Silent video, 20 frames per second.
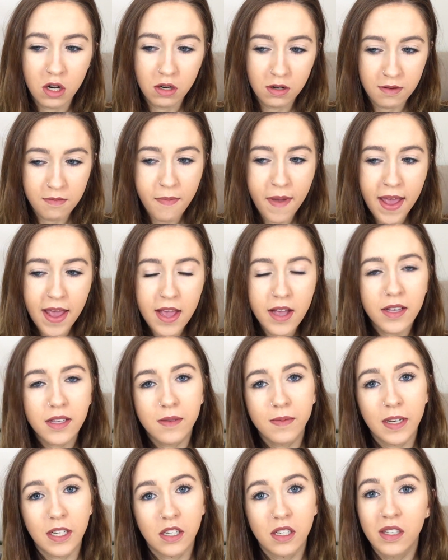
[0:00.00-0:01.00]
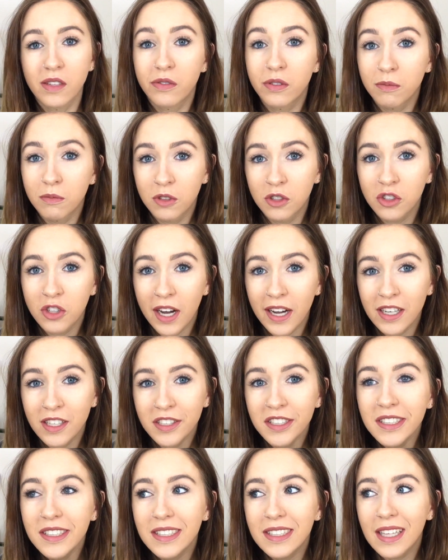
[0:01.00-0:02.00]
on me, especially from
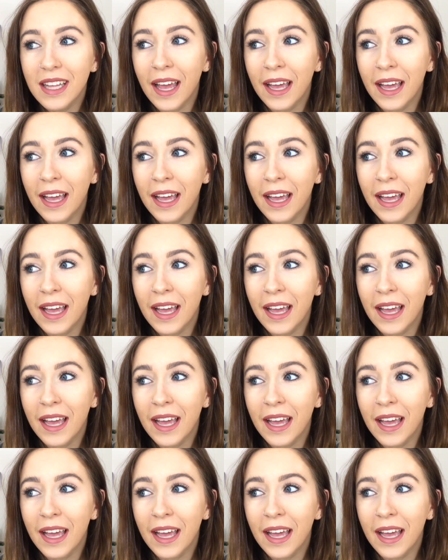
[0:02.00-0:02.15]
strangers.